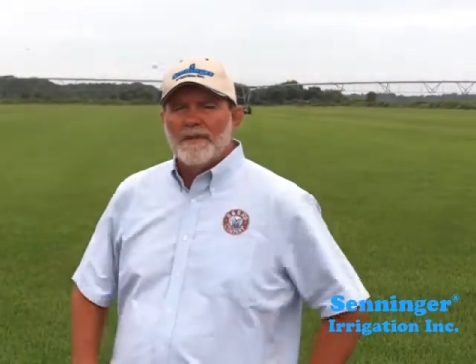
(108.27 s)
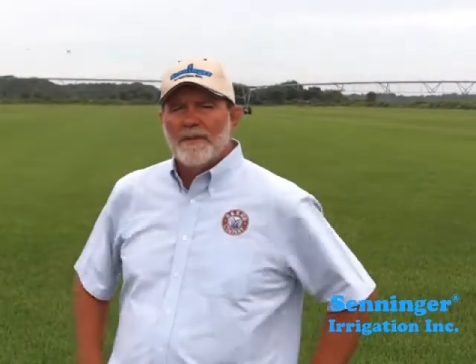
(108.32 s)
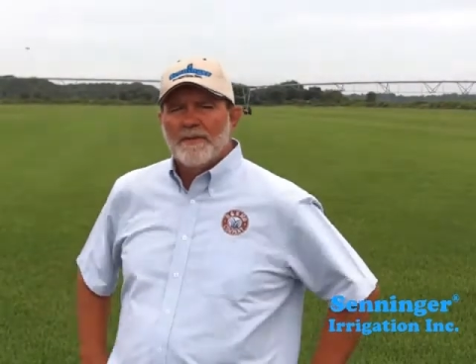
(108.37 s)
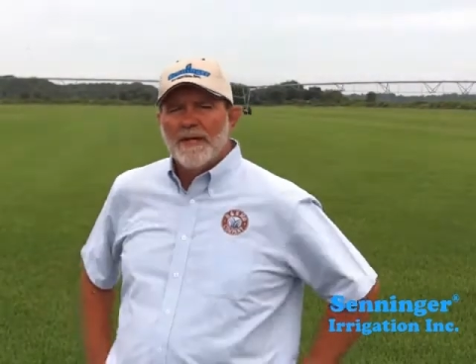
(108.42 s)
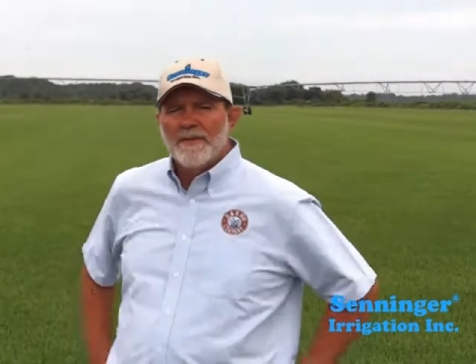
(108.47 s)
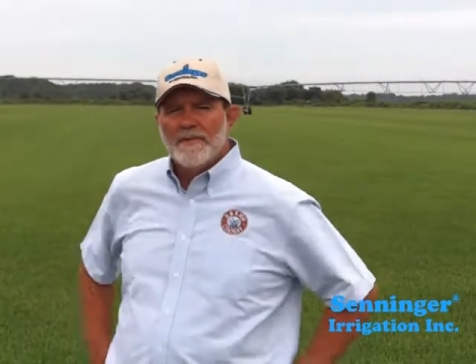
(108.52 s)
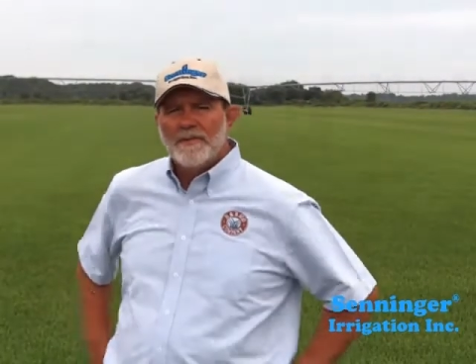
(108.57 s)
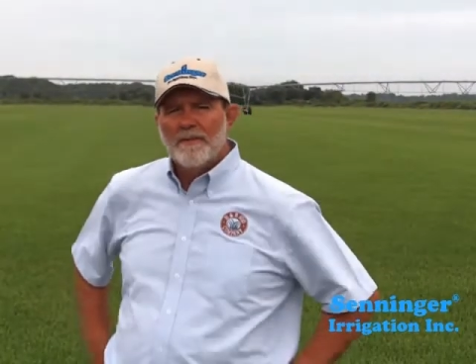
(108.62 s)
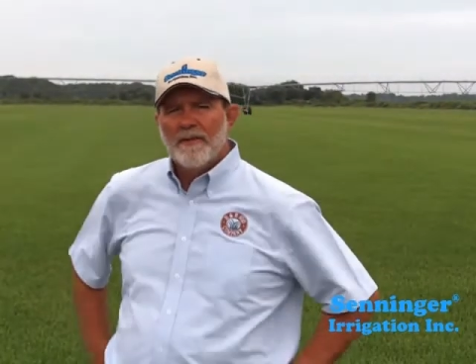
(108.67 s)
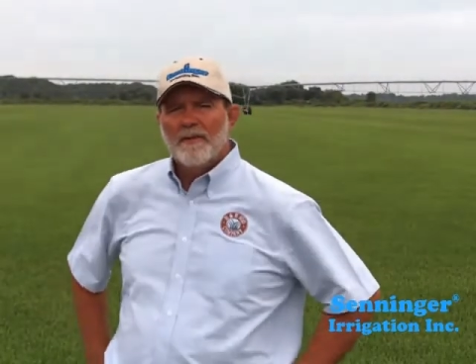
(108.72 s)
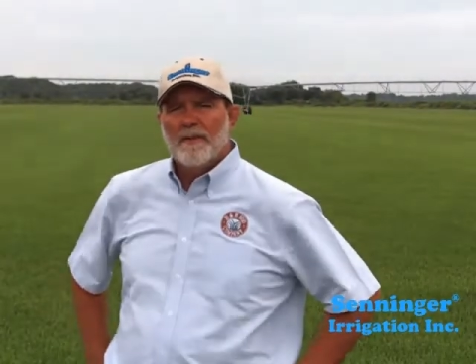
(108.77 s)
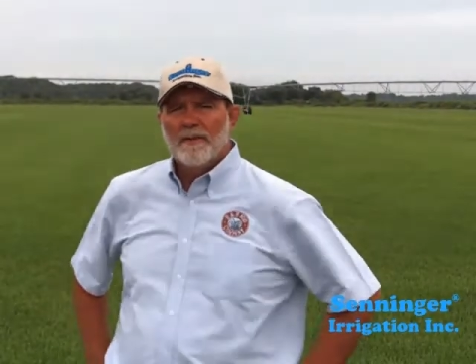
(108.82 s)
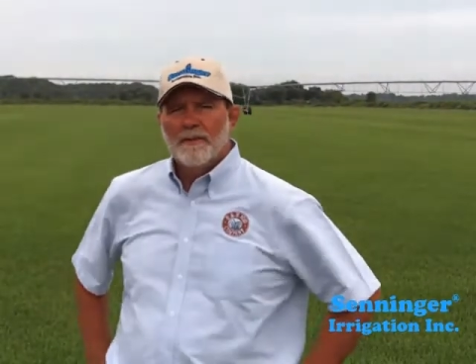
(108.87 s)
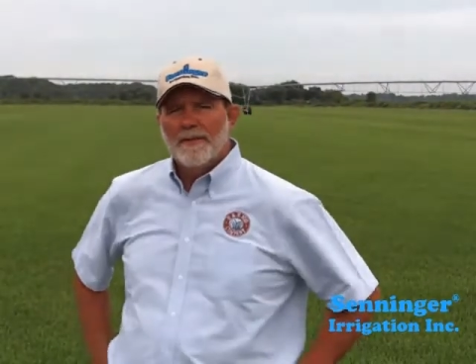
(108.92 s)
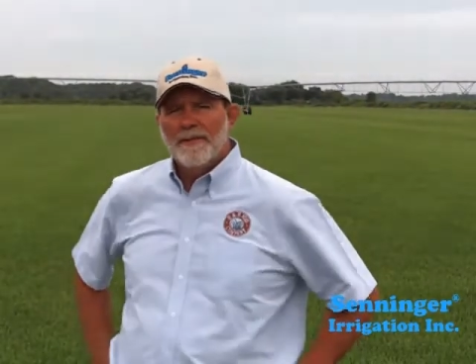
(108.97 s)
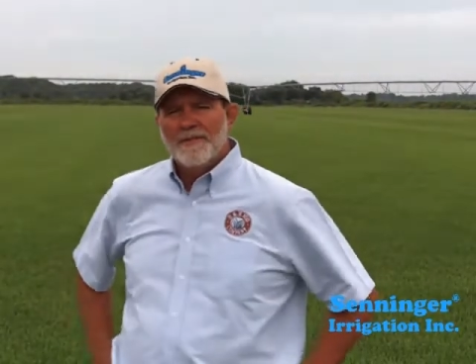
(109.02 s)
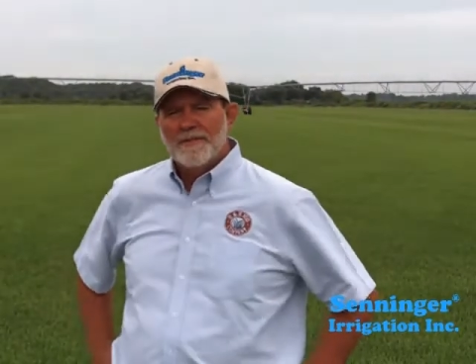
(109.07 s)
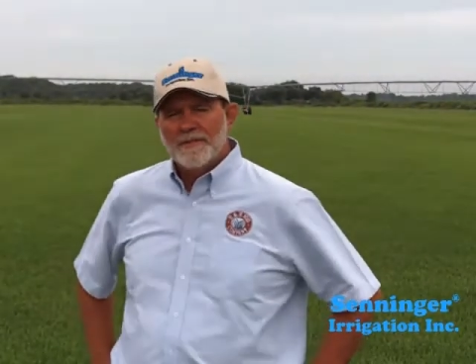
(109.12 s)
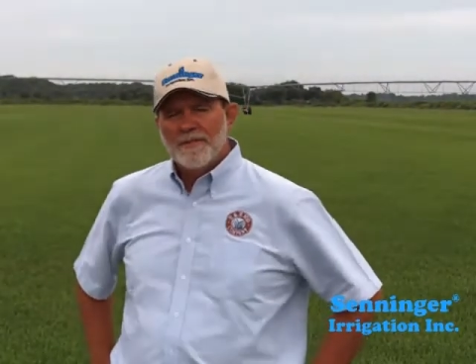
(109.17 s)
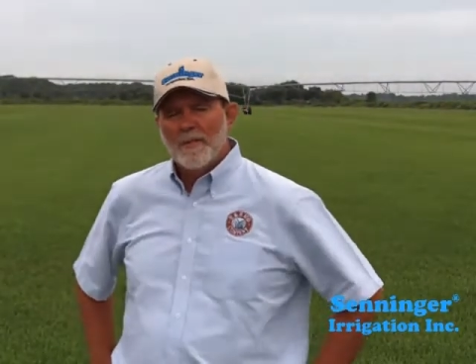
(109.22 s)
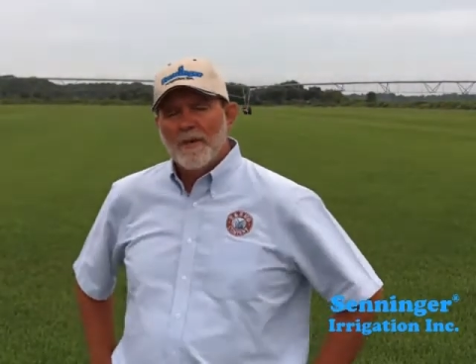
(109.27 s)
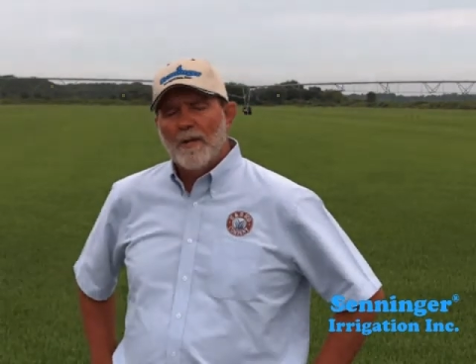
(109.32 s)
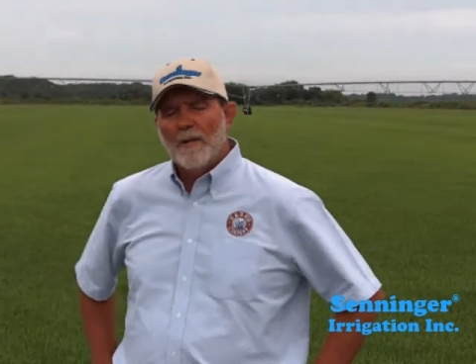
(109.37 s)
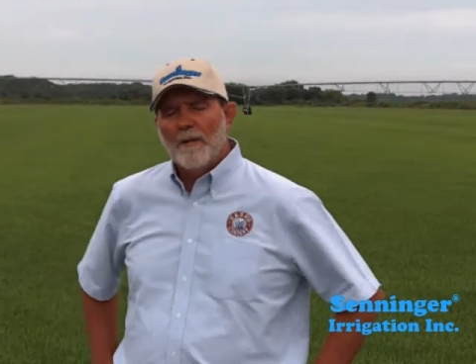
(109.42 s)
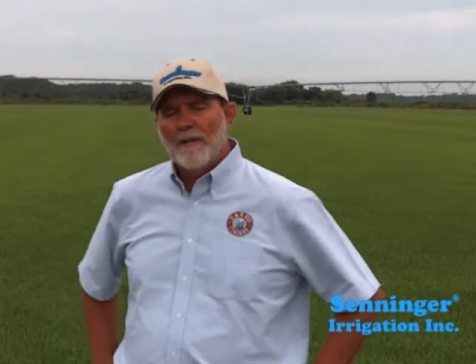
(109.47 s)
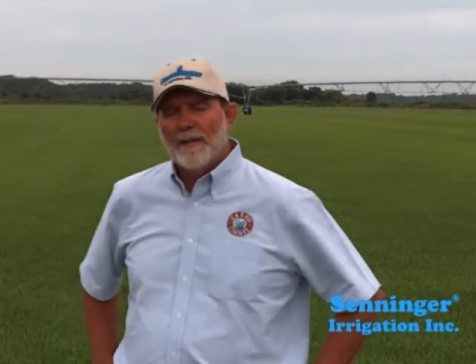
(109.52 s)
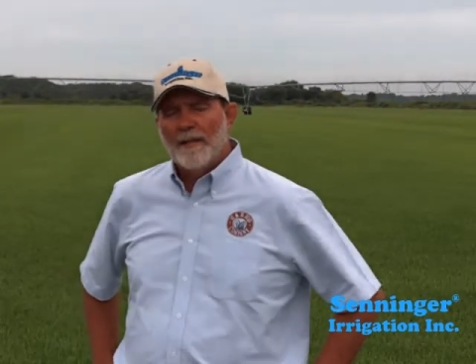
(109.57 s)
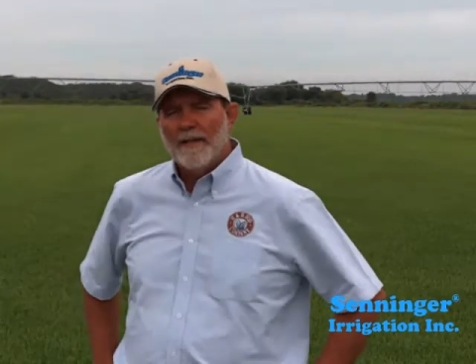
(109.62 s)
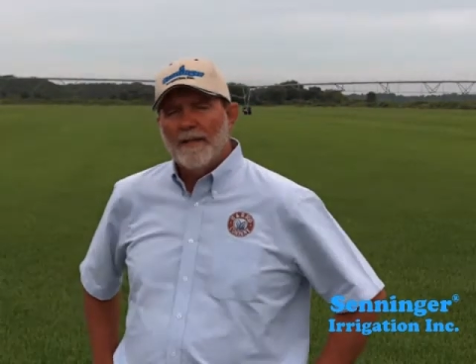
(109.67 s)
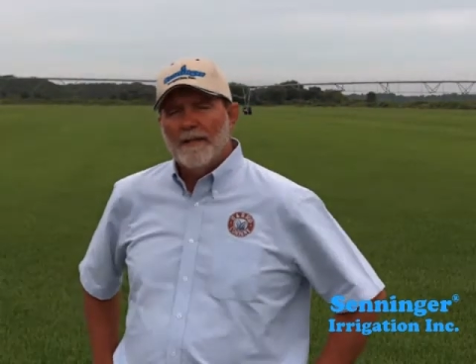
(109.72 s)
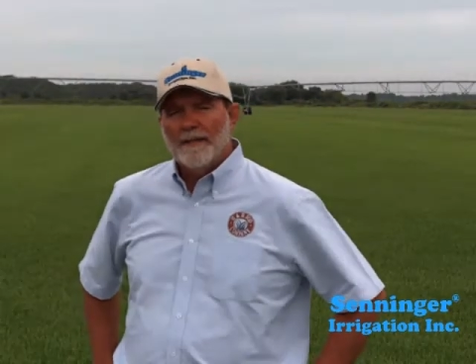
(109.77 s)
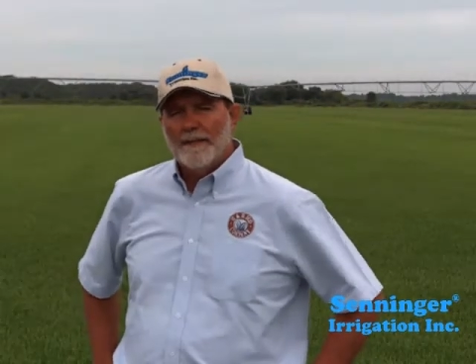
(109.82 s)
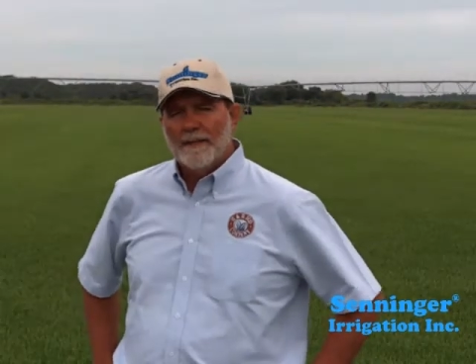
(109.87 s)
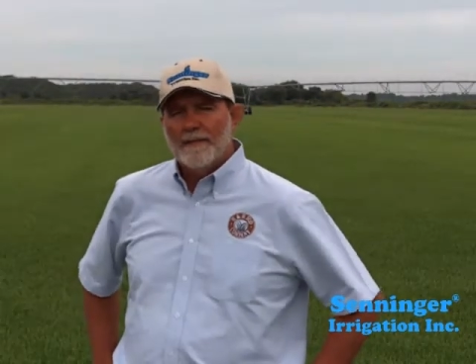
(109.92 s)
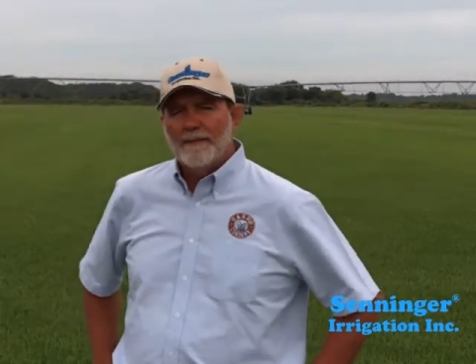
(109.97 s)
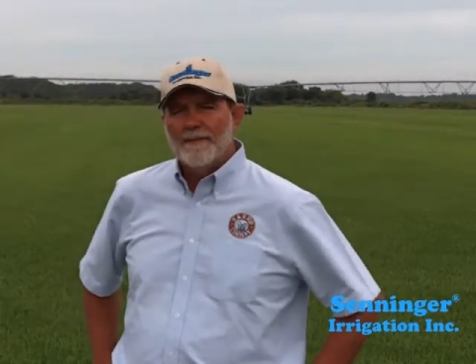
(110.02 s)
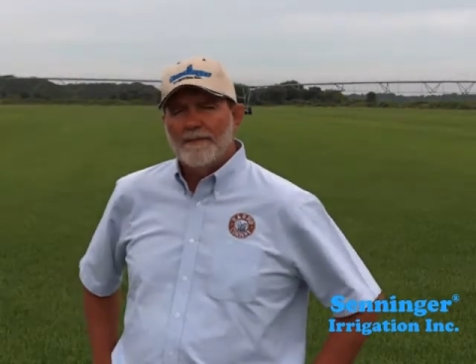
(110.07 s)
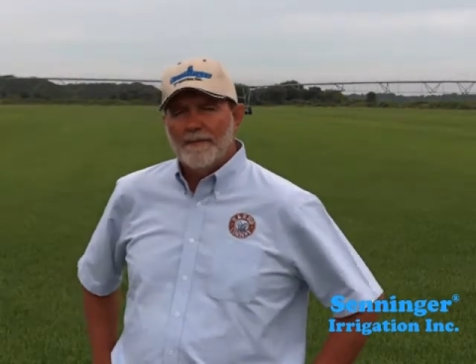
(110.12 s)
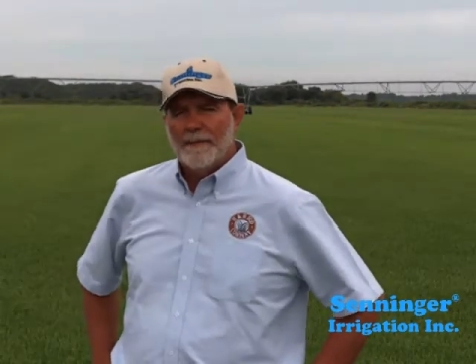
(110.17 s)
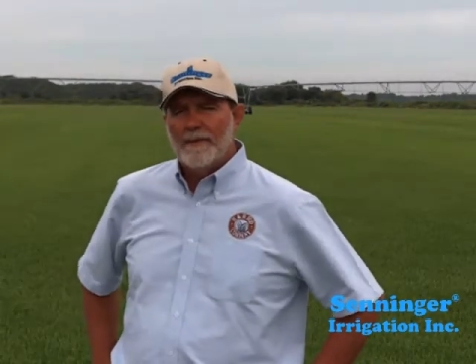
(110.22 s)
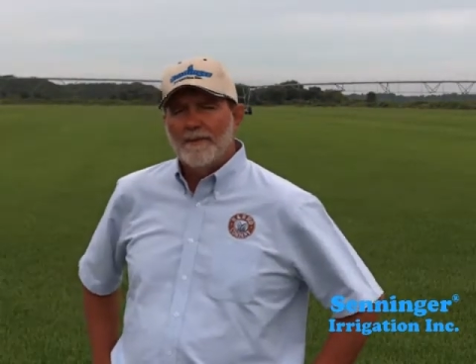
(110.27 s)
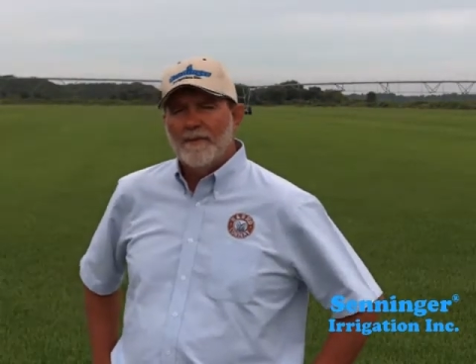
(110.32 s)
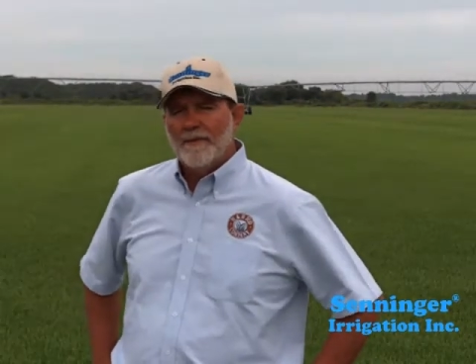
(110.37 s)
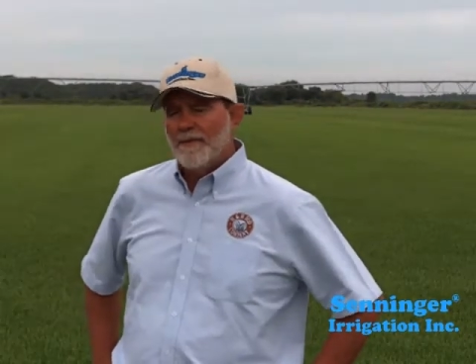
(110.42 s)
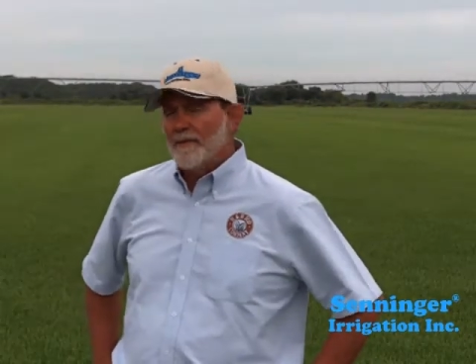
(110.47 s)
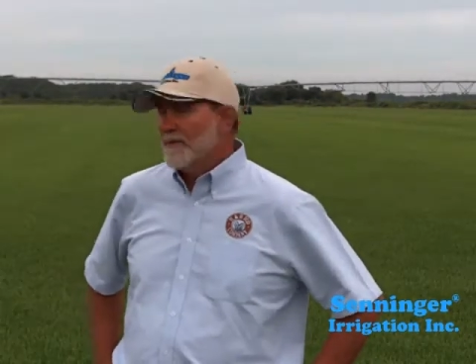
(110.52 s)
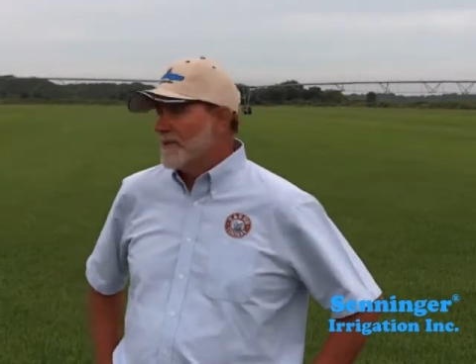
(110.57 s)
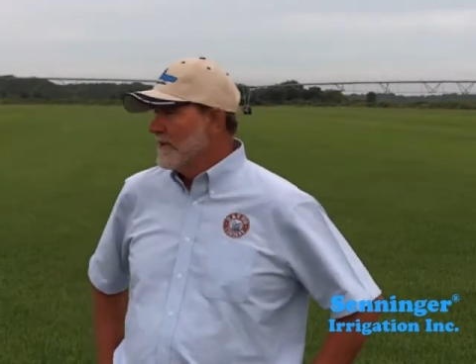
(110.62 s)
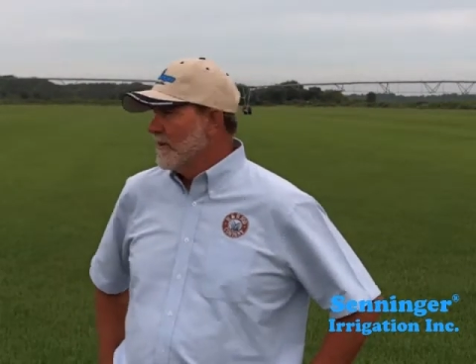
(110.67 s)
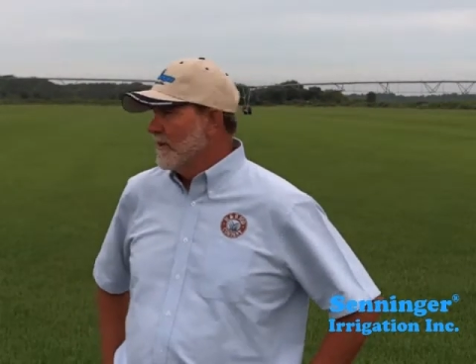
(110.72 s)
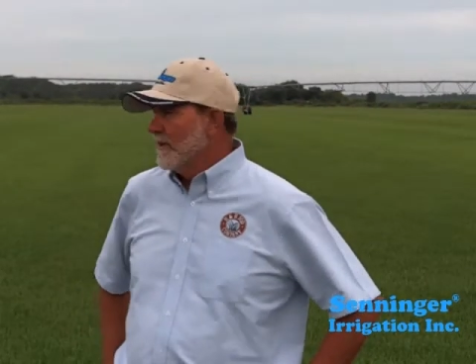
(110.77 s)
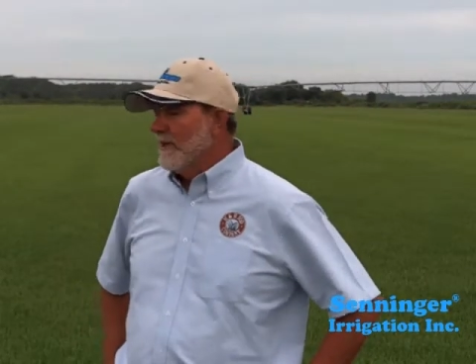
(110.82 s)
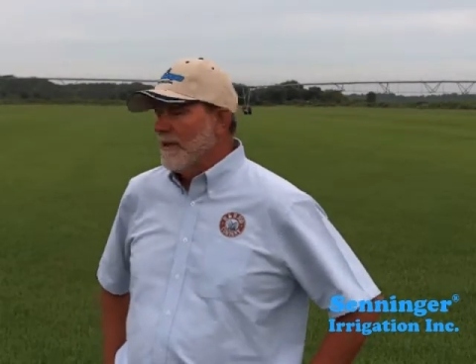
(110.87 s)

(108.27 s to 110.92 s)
So that's another reason why we like to use